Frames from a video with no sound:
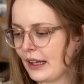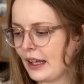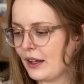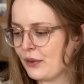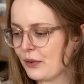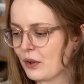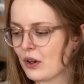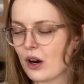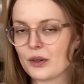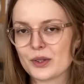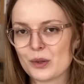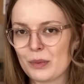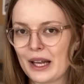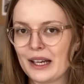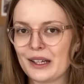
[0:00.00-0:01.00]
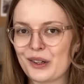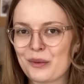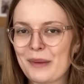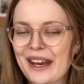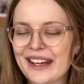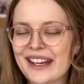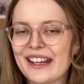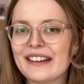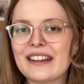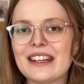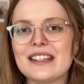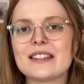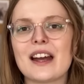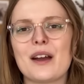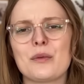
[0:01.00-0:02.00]
if you're also planning on making
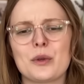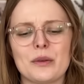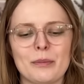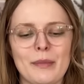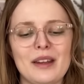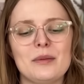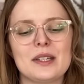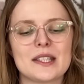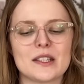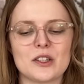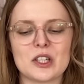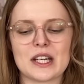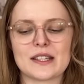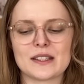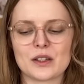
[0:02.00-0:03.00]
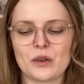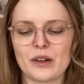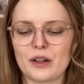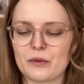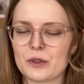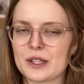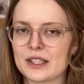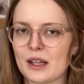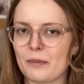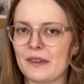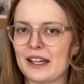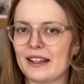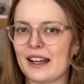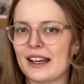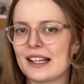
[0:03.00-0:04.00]
these, I would maybe suggest going for
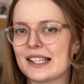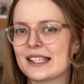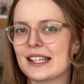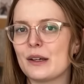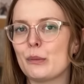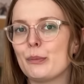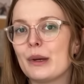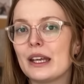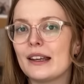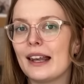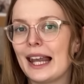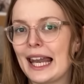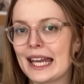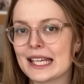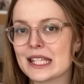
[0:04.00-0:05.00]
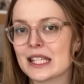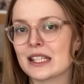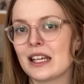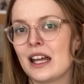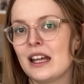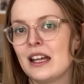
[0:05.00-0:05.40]
something that is a bit less